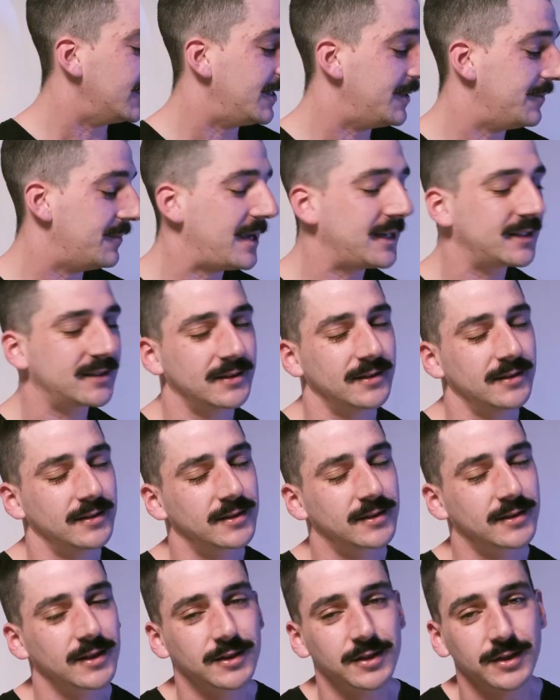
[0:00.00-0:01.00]
It makes
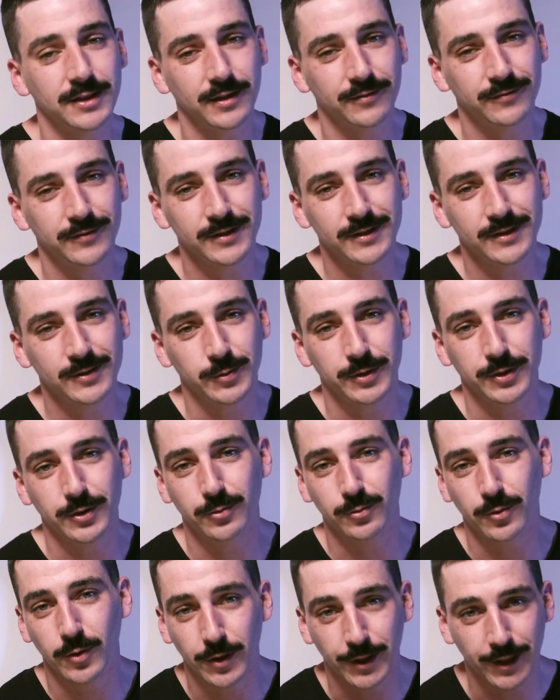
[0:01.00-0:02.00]
such a difference when you're
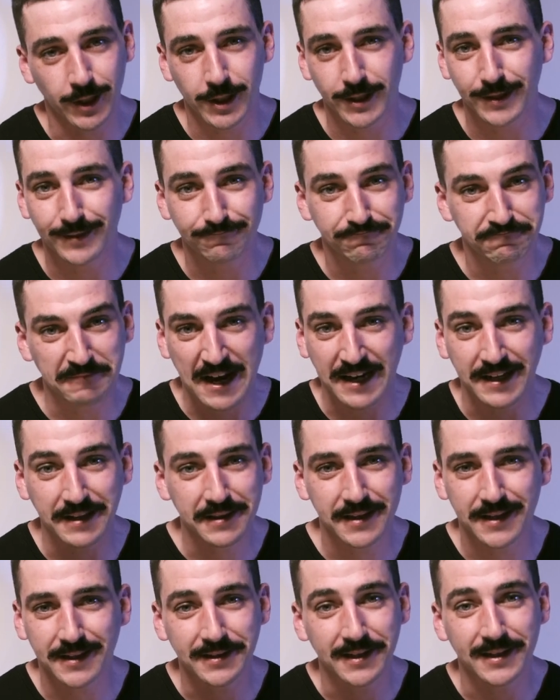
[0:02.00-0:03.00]
rolling on
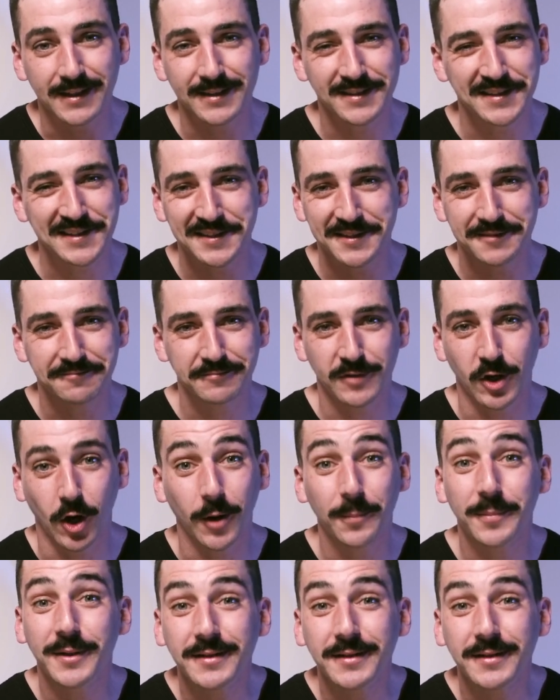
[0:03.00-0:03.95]
anything that isn't carpet.